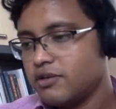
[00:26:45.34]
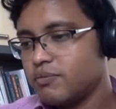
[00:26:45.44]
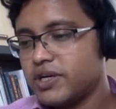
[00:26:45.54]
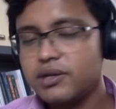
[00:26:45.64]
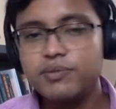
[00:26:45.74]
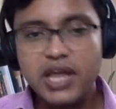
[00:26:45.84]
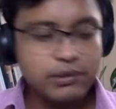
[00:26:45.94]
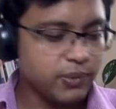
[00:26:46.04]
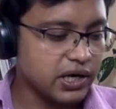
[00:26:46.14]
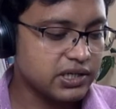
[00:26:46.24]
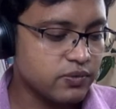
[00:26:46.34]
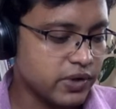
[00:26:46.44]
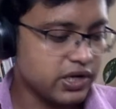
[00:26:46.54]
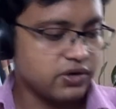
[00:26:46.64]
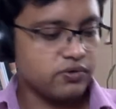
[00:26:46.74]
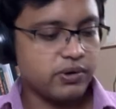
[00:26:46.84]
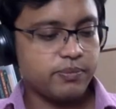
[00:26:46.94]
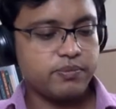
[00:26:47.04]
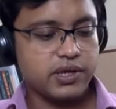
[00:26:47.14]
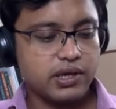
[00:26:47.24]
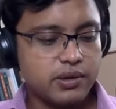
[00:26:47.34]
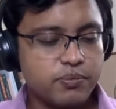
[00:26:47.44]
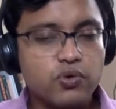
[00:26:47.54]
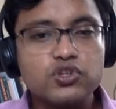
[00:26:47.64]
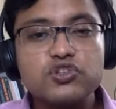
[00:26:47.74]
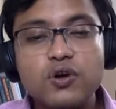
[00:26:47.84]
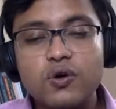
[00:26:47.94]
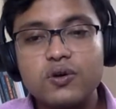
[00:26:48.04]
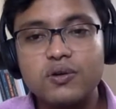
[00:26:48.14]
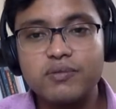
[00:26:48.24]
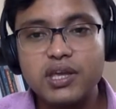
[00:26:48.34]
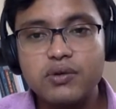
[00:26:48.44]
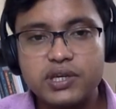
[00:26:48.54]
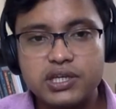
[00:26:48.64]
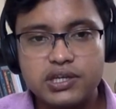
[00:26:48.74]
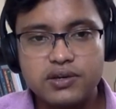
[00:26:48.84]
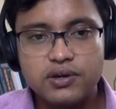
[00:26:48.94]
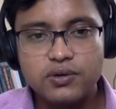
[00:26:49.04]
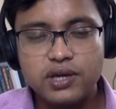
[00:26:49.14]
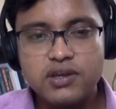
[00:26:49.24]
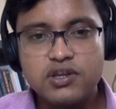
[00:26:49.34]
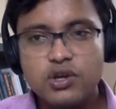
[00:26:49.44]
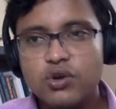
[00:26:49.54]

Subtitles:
But if that party were to approach the court of equity, okay,